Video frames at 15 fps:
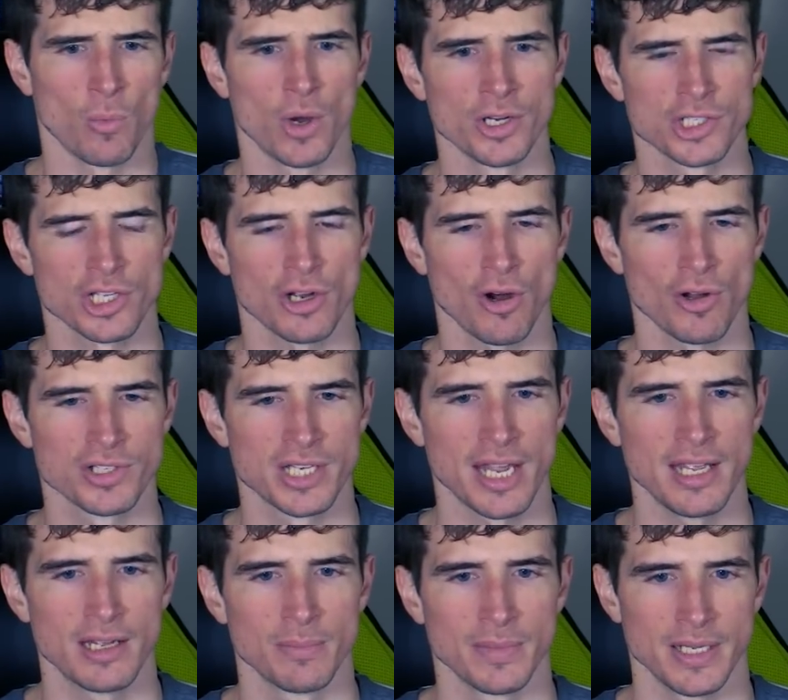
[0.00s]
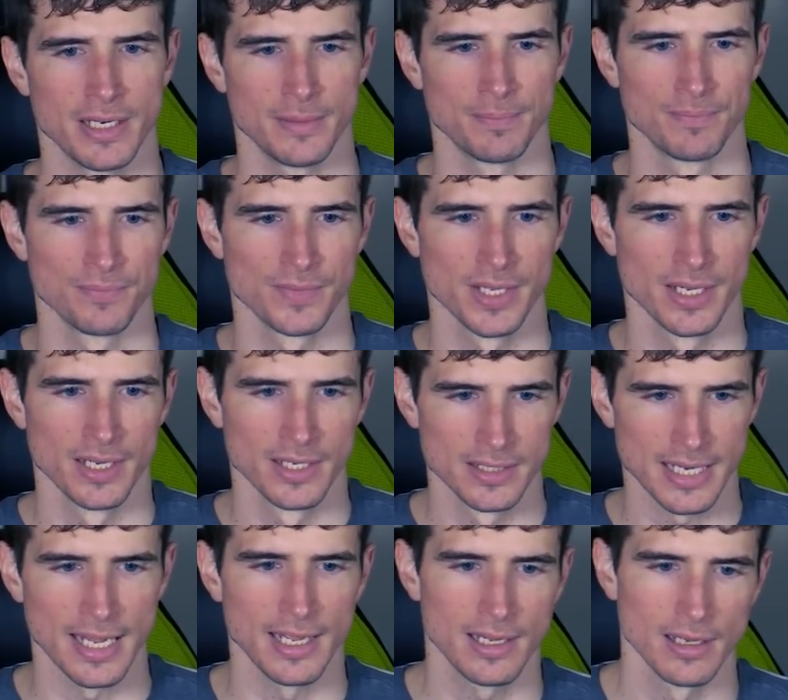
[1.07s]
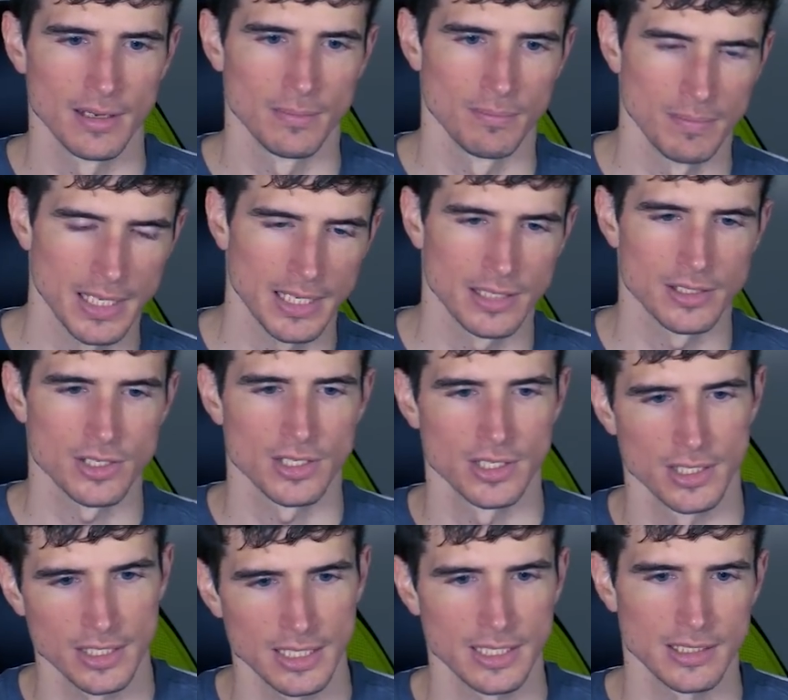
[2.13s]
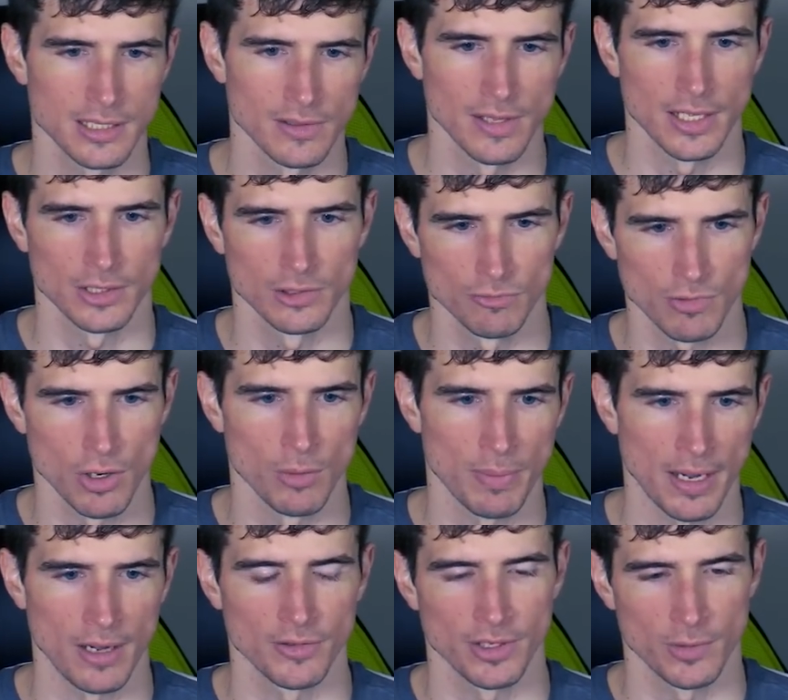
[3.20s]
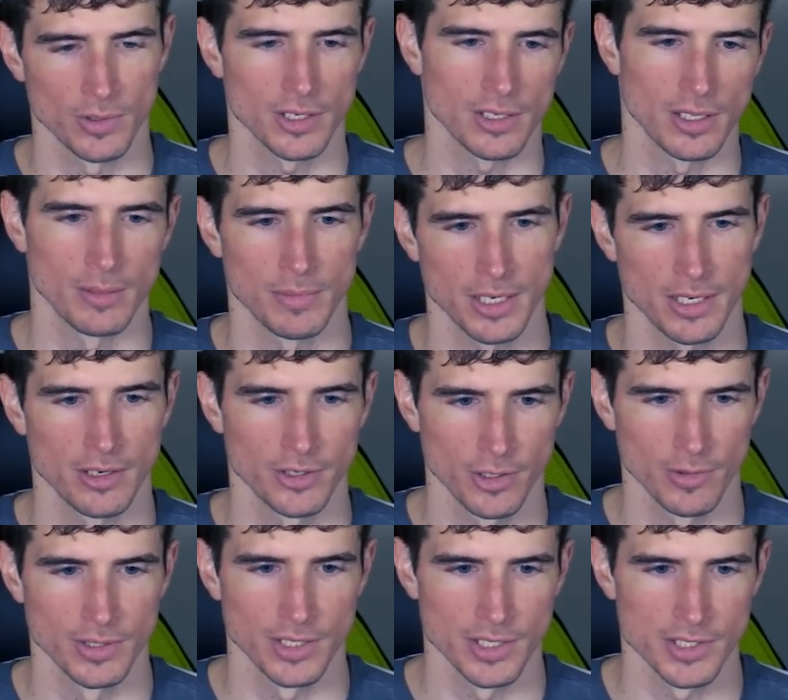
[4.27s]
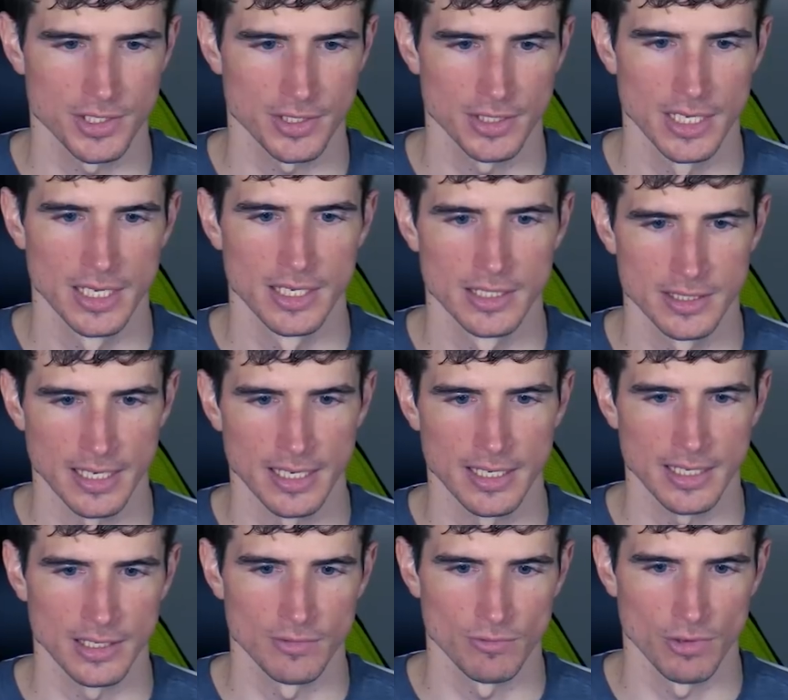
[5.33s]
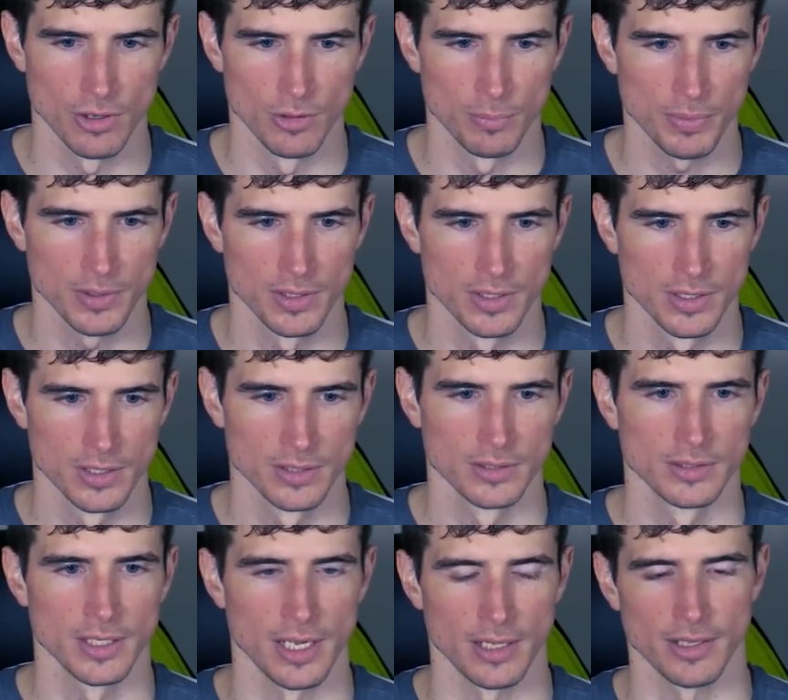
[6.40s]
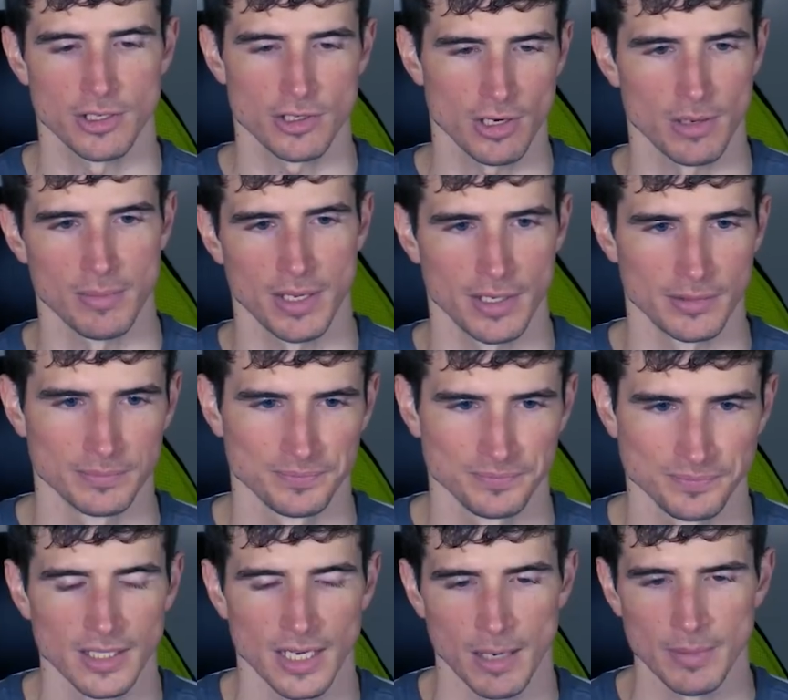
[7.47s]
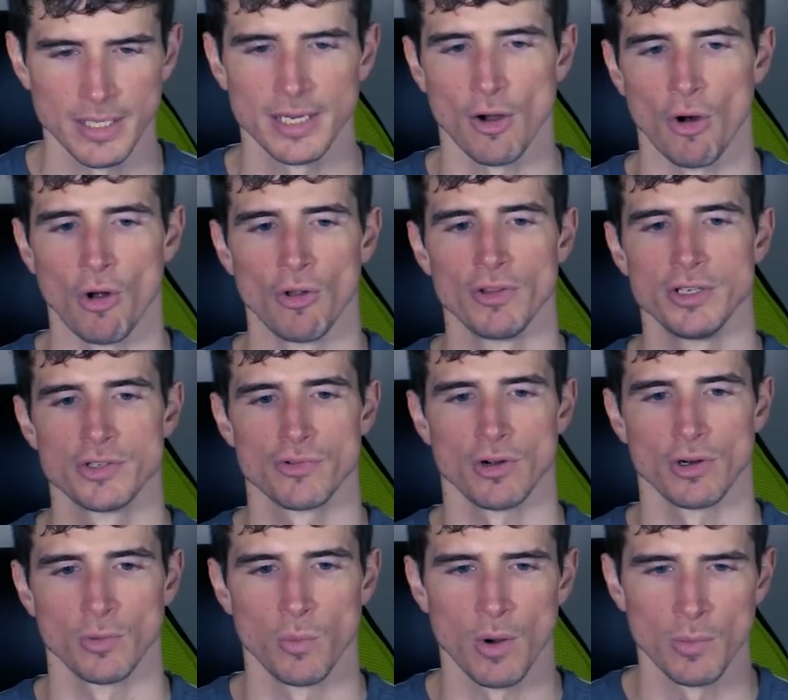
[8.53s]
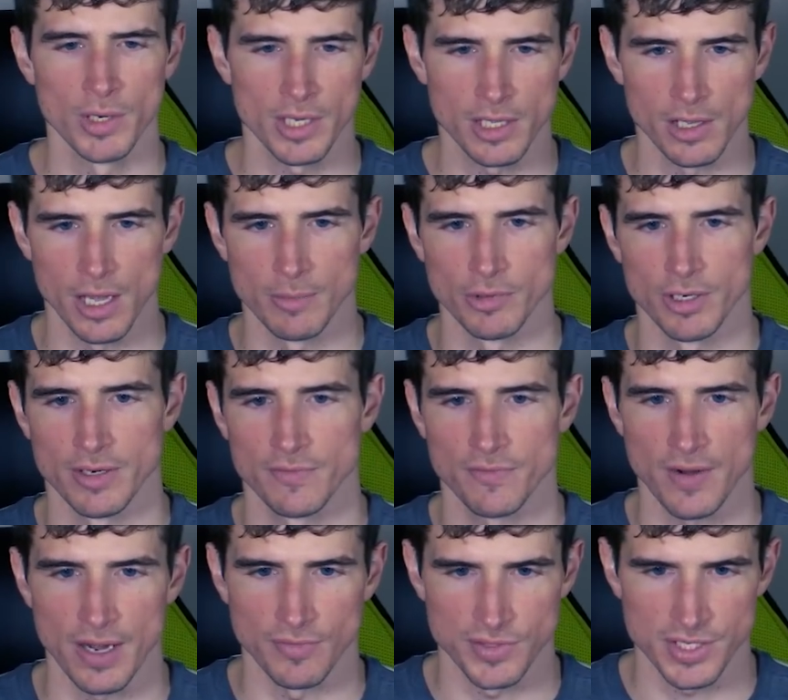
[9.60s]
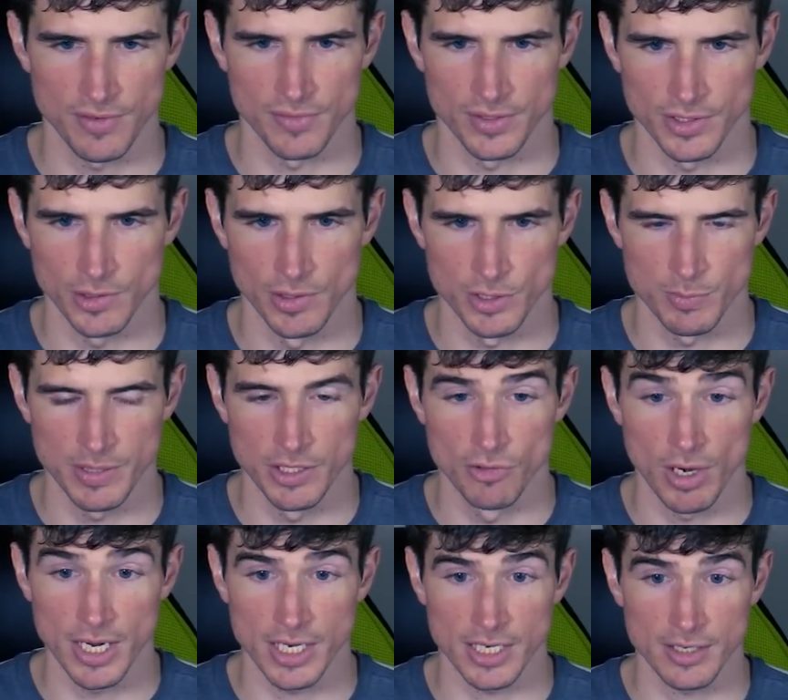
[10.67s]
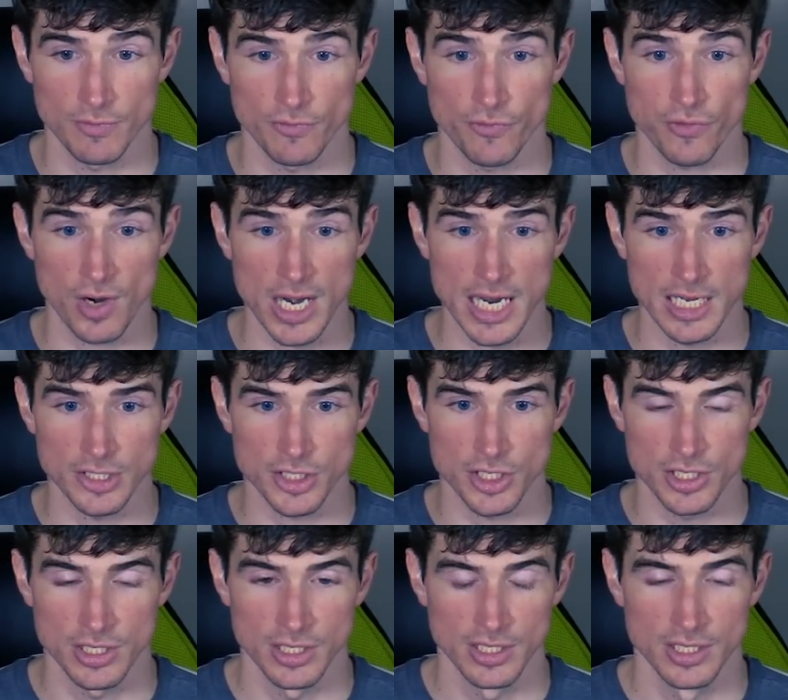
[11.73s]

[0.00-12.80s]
What does the call take mean? Take means you need to let the rope out. They want to climb higher. No, it doesn't. Take in rope. Yeah, that's what I meant. I'm getting all these wrong. What would a climb graded 5.7 in the US be graded in France?